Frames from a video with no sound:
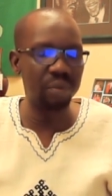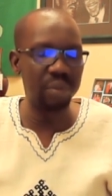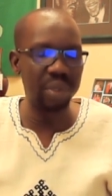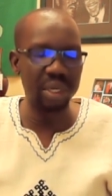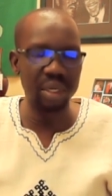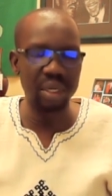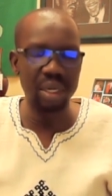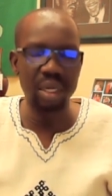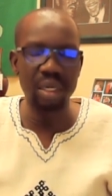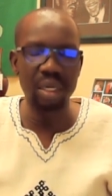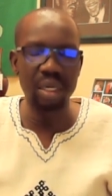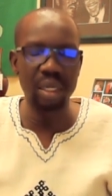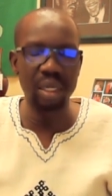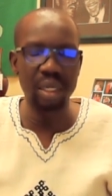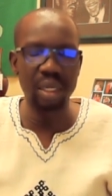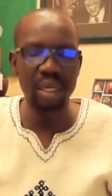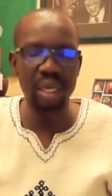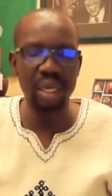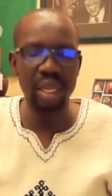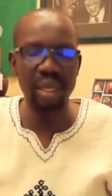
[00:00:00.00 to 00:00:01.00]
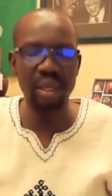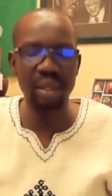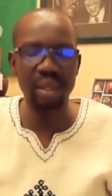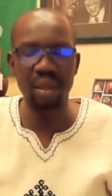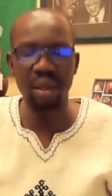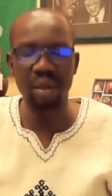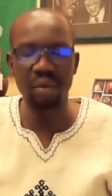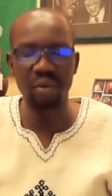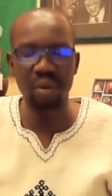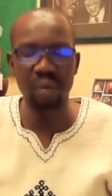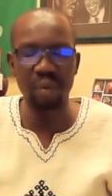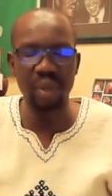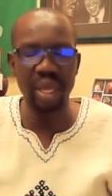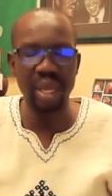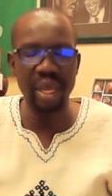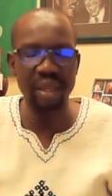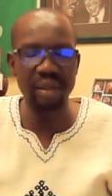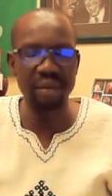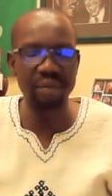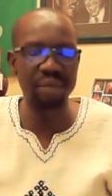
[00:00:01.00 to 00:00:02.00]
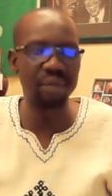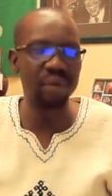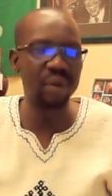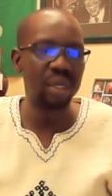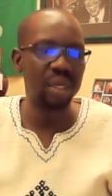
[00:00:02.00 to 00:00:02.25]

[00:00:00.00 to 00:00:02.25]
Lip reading: been done and loss of life,